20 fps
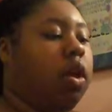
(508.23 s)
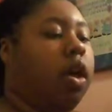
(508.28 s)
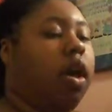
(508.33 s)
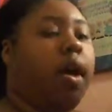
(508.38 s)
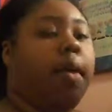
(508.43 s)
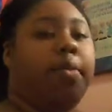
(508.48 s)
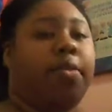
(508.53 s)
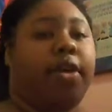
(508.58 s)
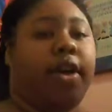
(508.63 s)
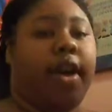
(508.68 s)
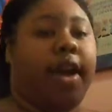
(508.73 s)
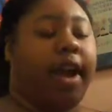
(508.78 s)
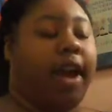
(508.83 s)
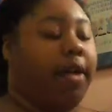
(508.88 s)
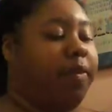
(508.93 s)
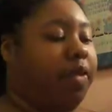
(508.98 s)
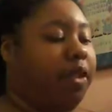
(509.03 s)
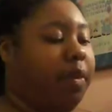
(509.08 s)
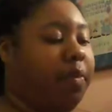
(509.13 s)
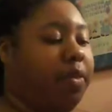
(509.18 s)
I'm sorry,
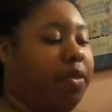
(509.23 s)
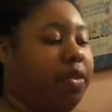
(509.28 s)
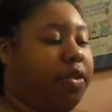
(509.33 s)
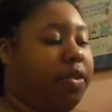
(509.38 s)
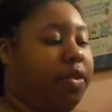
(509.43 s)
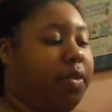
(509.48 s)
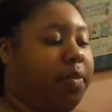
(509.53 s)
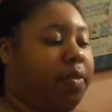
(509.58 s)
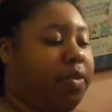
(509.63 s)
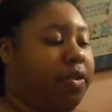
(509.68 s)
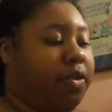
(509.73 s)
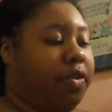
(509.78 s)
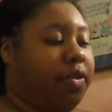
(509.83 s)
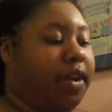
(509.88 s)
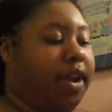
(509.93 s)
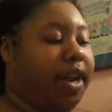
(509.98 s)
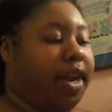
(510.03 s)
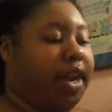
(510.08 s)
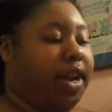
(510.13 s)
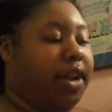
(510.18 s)
I'm flipping through the book
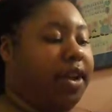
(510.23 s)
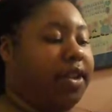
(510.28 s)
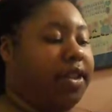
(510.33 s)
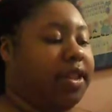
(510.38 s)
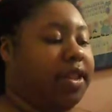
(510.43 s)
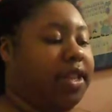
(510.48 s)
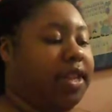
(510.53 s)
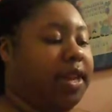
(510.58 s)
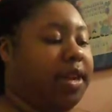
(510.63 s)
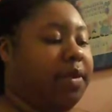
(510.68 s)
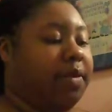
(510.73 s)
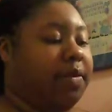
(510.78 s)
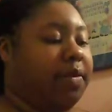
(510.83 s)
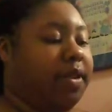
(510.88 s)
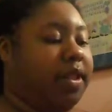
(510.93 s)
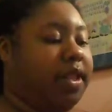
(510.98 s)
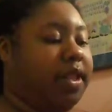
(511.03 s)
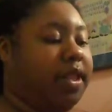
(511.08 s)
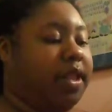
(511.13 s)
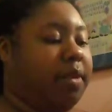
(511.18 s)
right now and seeing
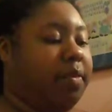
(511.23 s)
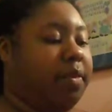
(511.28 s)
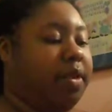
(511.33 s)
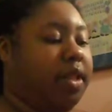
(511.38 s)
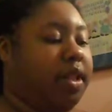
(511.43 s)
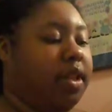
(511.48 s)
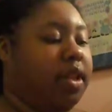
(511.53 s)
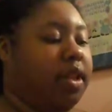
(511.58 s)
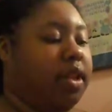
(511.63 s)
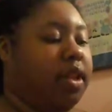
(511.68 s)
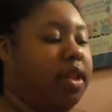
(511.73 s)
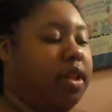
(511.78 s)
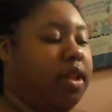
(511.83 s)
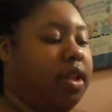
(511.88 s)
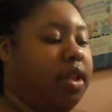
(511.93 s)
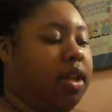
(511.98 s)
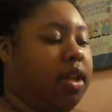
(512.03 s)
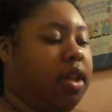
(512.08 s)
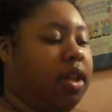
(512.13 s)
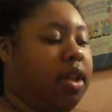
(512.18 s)
what some of the
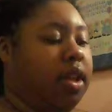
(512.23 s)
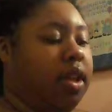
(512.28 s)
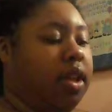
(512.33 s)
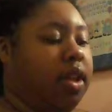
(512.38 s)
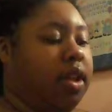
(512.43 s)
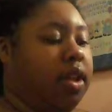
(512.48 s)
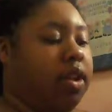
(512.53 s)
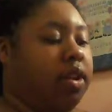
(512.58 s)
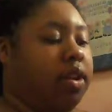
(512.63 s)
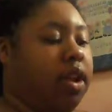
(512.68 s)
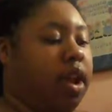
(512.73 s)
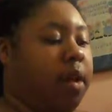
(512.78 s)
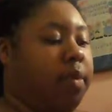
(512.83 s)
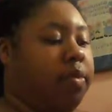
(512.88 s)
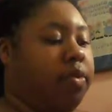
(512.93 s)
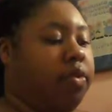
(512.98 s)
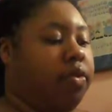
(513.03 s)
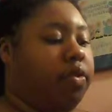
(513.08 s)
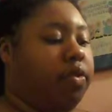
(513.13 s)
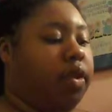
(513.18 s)

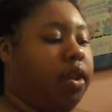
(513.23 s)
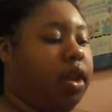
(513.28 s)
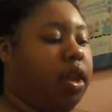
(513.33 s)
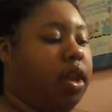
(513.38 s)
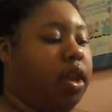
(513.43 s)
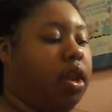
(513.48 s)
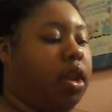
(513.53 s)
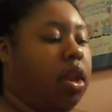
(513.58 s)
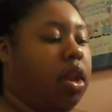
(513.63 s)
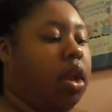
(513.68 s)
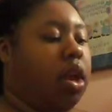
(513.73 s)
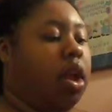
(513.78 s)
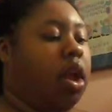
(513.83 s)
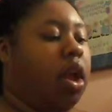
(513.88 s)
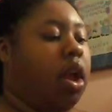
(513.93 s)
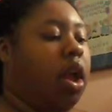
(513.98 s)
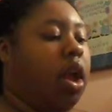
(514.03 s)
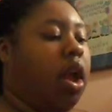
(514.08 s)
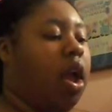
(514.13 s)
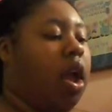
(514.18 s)
chapters are saying.
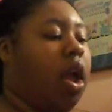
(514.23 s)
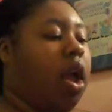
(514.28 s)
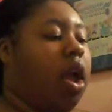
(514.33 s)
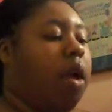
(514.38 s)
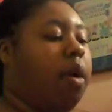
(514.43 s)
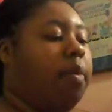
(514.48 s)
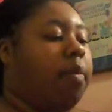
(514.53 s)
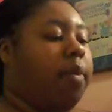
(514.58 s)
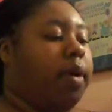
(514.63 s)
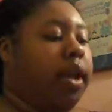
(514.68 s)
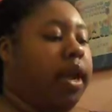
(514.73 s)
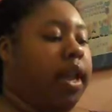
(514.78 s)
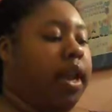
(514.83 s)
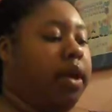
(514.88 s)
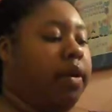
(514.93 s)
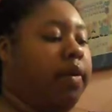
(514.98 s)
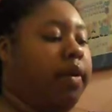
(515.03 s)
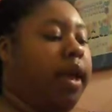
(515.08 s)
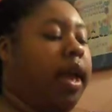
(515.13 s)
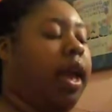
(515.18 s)
But
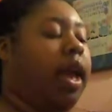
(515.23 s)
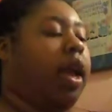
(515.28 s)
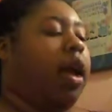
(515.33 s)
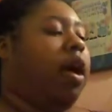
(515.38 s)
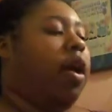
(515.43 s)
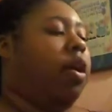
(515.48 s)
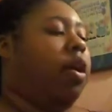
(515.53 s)
anyway,